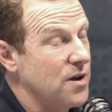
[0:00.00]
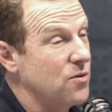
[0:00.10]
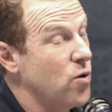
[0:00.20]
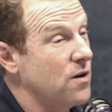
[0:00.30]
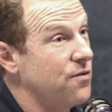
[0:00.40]
He
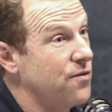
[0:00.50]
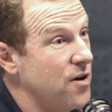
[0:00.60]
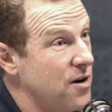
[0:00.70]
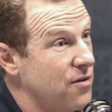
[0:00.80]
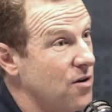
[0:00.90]
worked
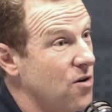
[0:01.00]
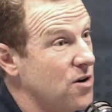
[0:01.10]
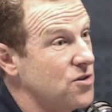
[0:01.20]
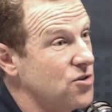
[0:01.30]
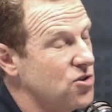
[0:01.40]
very, very
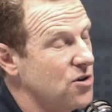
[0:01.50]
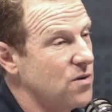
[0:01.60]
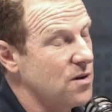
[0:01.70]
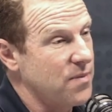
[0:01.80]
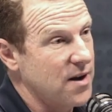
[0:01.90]
hard to ensure where
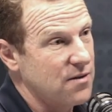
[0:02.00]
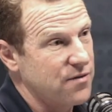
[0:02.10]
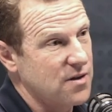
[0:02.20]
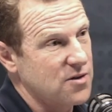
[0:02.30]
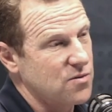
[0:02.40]
the
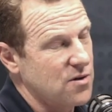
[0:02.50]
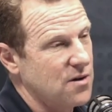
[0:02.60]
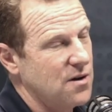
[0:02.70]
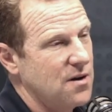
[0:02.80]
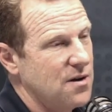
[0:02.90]
battlefields were.
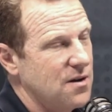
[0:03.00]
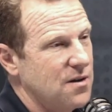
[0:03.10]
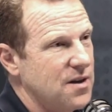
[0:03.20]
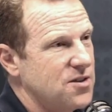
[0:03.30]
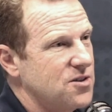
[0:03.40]

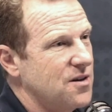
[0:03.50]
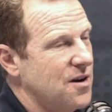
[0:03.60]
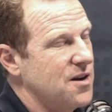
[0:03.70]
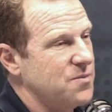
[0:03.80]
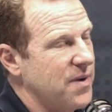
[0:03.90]
Well, that's you
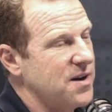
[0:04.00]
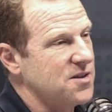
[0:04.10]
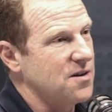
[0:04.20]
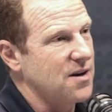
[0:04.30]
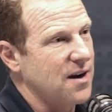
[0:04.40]
know he's made his own. It luck.